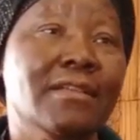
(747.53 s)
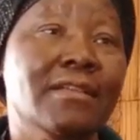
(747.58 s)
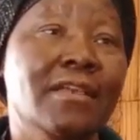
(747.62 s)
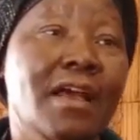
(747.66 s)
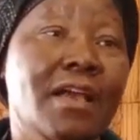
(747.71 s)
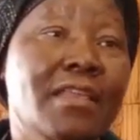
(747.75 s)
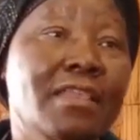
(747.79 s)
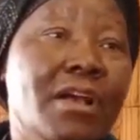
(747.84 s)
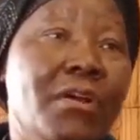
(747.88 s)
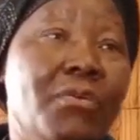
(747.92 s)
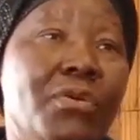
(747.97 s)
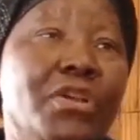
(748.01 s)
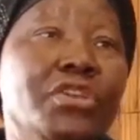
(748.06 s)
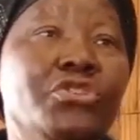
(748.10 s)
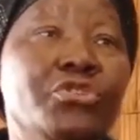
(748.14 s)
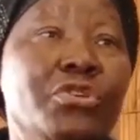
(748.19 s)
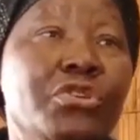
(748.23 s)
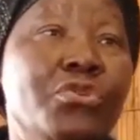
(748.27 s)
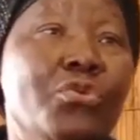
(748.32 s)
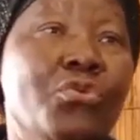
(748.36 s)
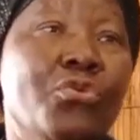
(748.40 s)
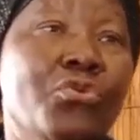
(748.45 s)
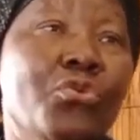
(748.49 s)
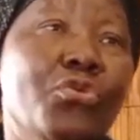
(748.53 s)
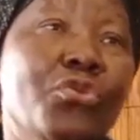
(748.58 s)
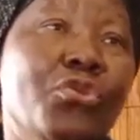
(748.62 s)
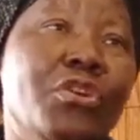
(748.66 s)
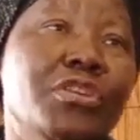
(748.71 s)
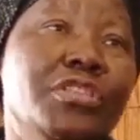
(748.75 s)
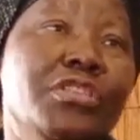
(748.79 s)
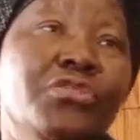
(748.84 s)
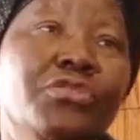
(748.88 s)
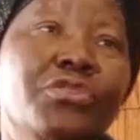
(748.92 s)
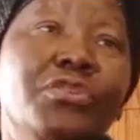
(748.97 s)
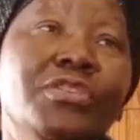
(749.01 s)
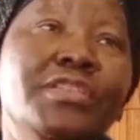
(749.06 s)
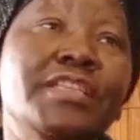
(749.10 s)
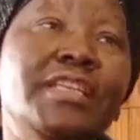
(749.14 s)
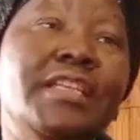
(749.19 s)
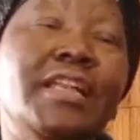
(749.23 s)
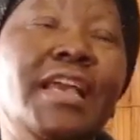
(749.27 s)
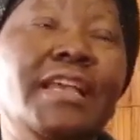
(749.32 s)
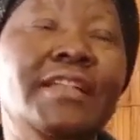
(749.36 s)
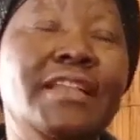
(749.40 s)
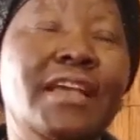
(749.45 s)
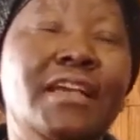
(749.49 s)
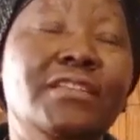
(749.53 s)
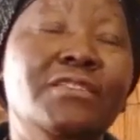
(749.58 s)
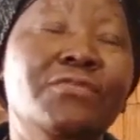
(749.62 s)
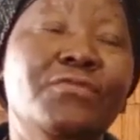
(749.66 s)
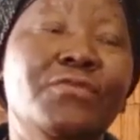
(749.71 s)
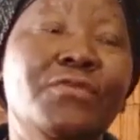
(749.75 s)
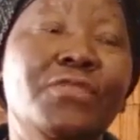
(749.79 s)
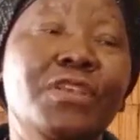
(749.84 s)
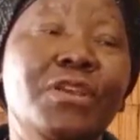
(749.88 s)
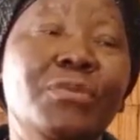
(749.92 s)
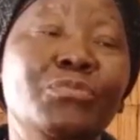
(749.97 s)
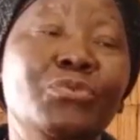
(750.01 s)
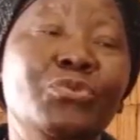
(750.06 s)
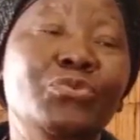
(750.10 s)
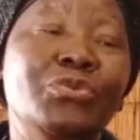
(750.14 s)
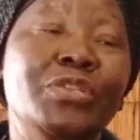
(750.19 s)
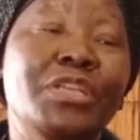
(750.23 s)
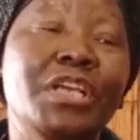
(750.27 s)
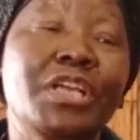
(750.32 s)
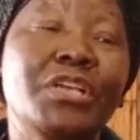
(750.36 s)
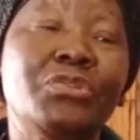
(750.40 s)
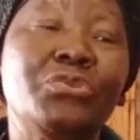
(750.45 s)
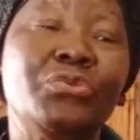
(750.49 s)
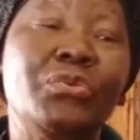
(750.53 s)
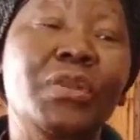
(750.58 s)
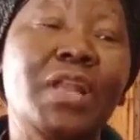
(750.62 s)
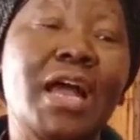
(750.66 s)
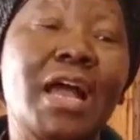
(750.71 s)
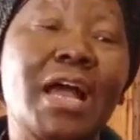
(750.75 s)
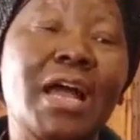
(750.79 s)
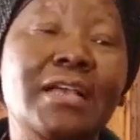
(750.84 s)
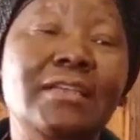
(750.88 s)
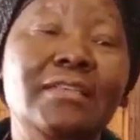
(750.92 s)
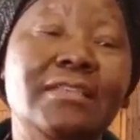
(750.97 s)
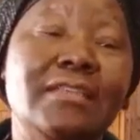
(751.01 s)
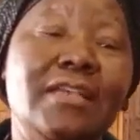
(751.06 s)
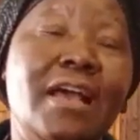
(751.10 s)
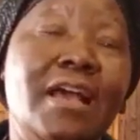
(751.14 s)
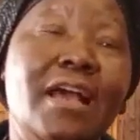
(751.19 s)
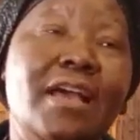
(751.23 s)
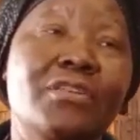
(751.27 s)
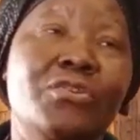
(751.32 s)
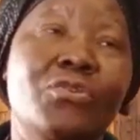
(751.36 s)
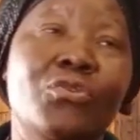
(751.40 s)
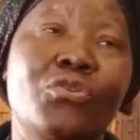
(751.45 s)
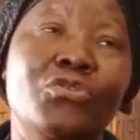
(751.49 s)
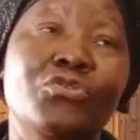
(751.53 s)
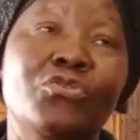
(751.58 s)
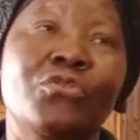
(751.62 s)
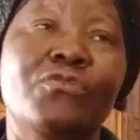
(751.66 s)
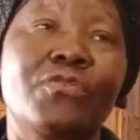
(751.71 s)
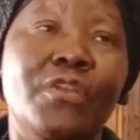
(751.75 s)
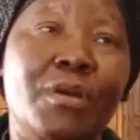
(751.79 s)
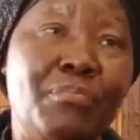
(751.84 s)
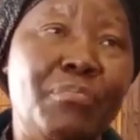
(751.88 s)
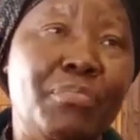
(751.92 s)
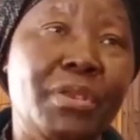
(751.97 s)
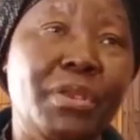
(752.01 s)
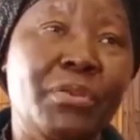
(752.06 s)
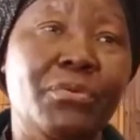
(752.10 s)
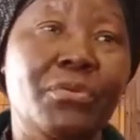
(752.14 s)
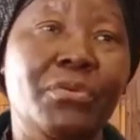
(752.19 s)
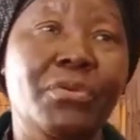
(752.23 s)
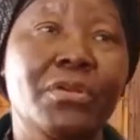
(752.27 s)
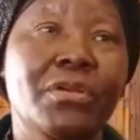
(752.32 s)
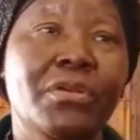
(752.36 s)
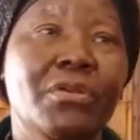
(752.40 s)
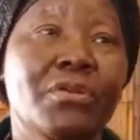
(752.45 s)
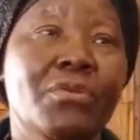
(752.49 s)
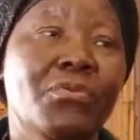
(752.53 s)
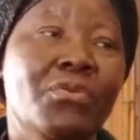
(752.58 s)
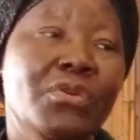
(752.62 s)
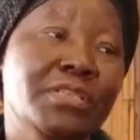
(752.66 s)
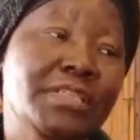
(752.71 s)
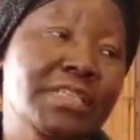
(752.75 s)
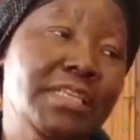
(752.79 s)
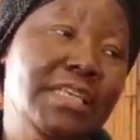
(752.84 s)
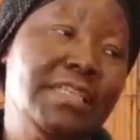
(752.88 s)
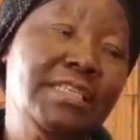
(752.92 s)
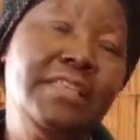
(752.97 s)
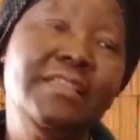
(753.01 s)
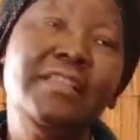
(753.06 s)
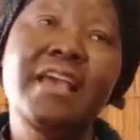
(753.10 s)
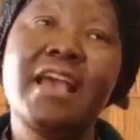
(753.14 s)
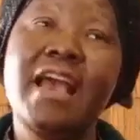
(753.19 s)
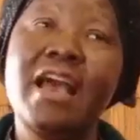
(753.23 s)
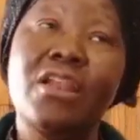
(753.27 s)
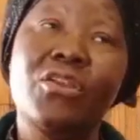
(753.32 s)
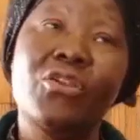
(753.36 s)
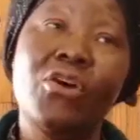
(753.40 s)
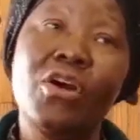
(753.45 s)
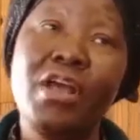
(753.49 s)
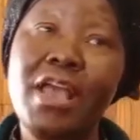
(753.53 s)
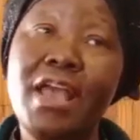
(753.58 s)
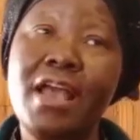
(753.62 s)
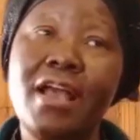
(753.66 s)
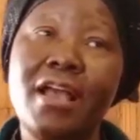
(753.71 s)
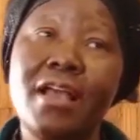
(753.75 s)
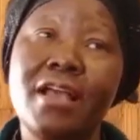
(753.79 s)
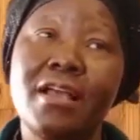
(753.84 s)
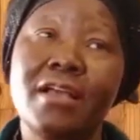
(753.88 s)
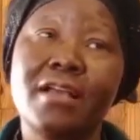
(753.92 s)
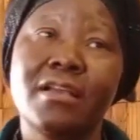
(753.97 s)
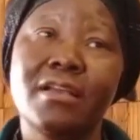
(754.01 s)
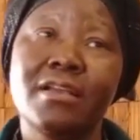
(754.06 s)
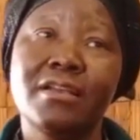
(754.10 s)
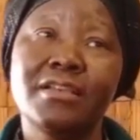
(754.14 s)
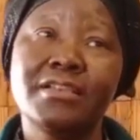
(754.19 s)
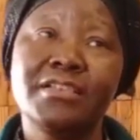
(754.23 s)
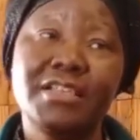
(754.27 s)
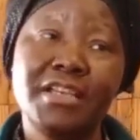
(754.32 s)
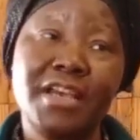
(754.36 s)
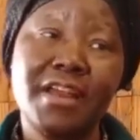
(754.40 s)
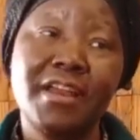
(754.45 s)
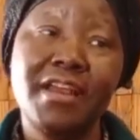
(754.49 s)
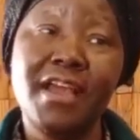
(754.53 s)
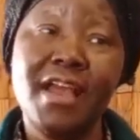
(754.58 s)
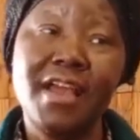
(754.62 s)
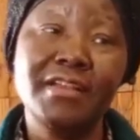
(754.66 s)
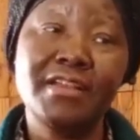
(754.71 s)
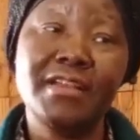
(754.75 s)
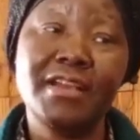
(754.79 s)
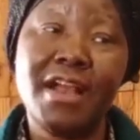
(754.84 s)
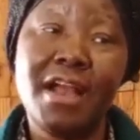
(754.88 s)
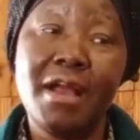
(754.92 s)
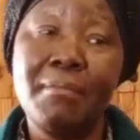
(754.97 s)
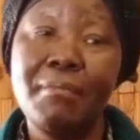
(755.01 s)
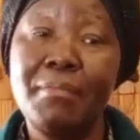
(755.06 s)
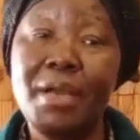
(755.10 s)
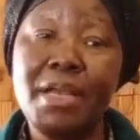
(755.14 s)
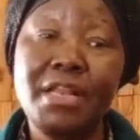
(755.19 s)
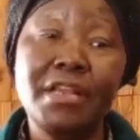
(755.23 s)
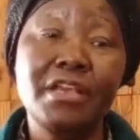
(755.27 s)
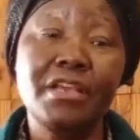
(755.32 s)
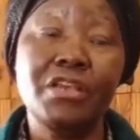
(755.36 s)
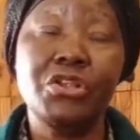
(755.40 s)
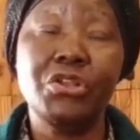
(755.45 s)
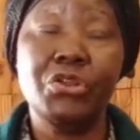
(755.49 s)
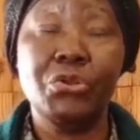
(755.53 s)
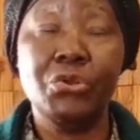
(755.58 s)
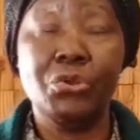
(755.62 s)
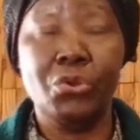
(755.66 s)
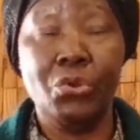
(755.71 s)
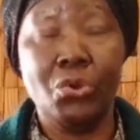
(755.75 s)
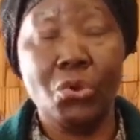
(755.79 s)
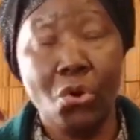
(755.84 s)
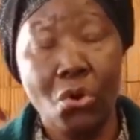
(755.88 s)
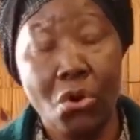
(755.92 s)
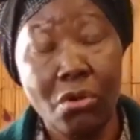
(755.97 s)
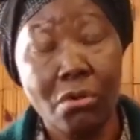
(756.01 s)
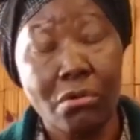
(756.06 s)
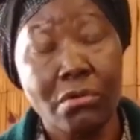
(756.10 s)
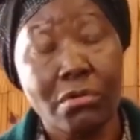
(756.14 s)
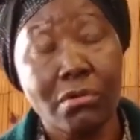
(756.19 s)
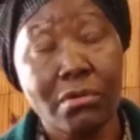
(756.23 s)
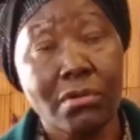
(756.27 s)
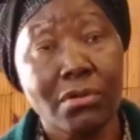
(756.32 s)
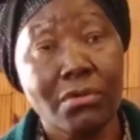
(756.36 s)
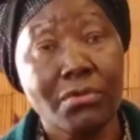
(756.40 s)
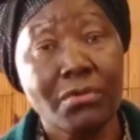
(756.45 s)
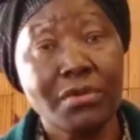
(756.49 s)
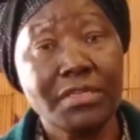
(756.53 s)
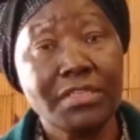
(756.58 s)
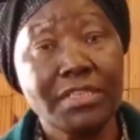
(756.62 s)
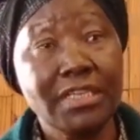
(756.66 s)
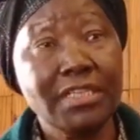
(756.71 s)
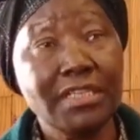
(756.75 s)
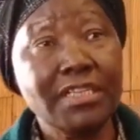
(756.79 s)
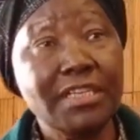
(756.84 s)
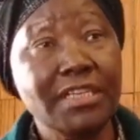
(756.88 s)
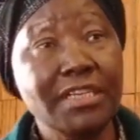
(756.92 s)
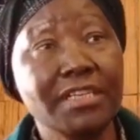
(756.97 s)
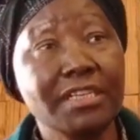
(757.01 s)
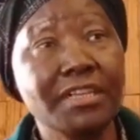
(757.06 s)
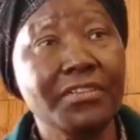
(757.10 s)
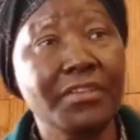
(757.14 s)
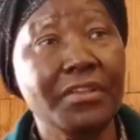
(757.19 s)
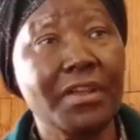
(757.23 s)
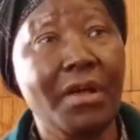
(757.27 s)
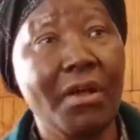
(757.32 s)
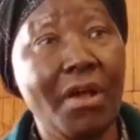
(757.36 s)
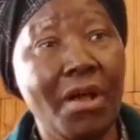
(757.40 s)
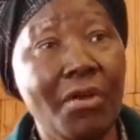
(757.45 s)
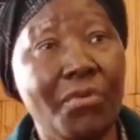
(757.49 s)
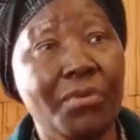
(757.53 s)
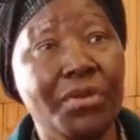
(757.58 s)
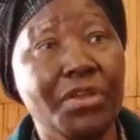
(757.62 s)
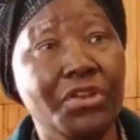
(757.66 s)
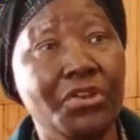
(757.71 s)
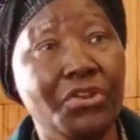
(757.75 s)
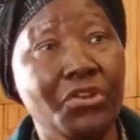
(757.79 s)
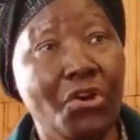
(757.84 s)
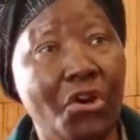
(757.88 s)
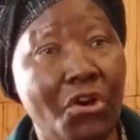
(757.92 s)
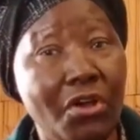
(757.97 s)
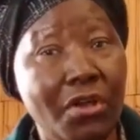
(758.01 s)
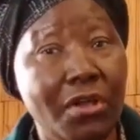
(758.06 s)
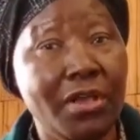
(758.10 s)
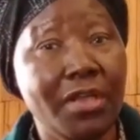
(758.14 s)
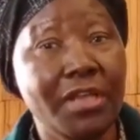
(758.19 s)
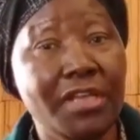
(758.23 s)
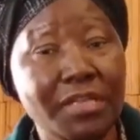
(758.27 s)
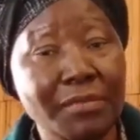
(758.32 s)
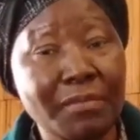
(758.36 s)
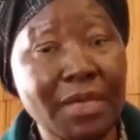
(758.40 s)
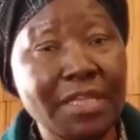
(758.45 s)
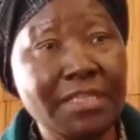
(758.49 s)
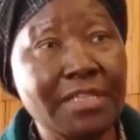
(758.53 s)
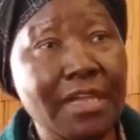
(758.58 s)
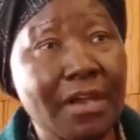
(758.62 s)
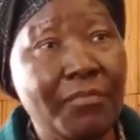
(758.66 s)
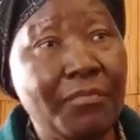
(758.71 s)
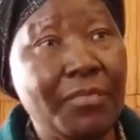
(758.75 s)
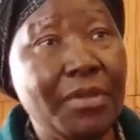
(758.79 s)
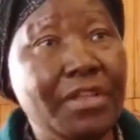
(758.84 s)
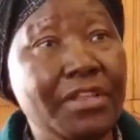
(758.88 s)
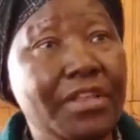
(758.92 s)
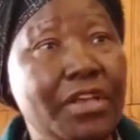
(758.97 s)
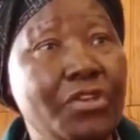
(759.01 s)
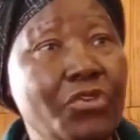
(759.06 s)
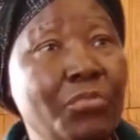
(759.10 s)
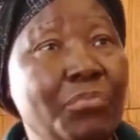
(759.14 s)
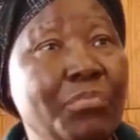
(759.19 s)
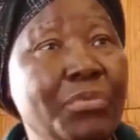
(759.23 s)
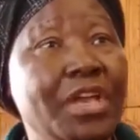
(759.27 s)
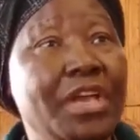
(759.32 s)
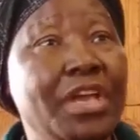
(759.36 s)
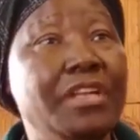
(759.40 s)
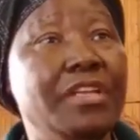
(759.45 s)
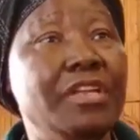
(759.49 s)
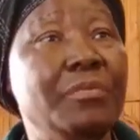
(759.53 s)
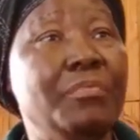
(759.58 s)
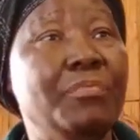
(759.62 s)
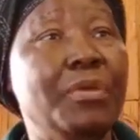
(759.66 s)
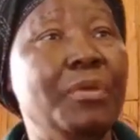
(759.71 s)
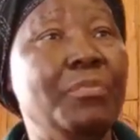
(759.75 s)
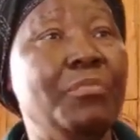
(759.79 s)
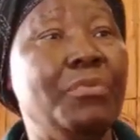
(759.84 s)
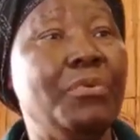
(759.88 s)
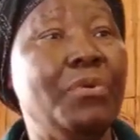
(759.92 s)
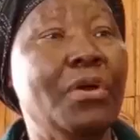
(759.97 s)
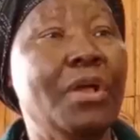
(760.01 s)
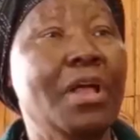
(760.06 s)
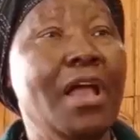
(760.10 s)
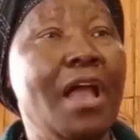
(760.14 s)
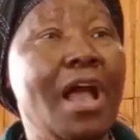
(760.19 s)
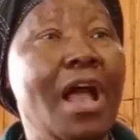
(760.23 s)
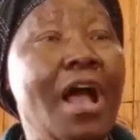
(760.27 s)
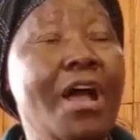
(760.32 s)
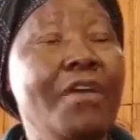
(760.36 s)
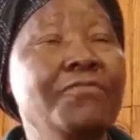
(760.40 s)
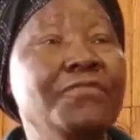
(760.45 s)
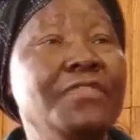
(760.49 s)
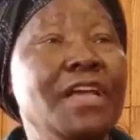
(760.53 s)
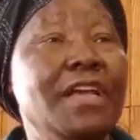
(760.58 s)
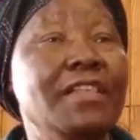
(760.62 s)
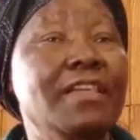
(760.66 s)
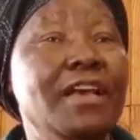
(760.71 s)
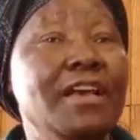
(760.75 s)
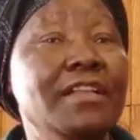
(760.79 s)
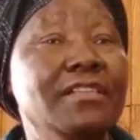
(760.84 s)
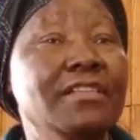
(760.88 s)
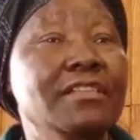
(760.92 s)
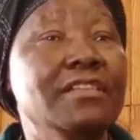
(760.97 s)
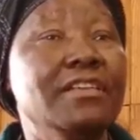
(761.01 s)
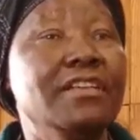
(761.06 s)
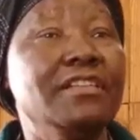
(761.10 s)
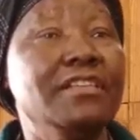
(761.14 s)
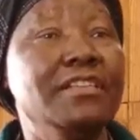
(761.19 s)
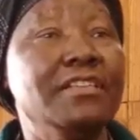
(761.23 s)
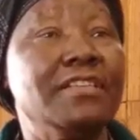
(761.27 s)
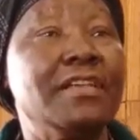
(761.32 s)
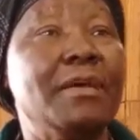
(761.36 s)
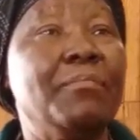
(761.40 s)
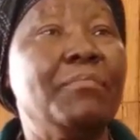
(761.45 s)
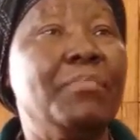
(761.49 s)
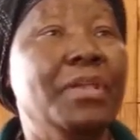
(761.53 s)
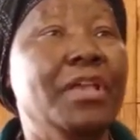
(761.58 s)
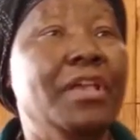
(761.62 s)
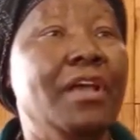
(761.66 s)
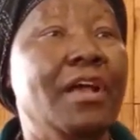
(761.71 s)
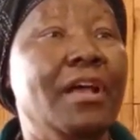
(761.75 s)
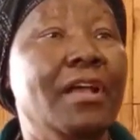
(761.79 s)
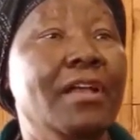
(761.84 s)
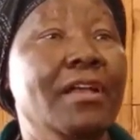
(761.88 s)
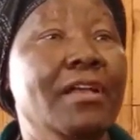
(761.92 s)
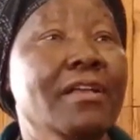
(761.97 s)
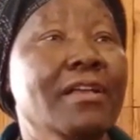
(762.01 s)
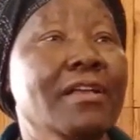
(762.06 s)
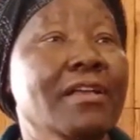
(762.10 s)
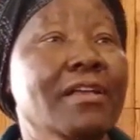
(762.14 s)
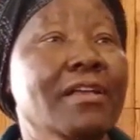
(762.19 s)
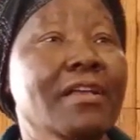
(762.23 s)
The other question, who wrote those letters for them to take to LAZ and Court of Appeal? Was it their lawyer, Jerry and company? No. Was it Edith Nawakwi? No. It must have been the UPND people. After that, they disappeared.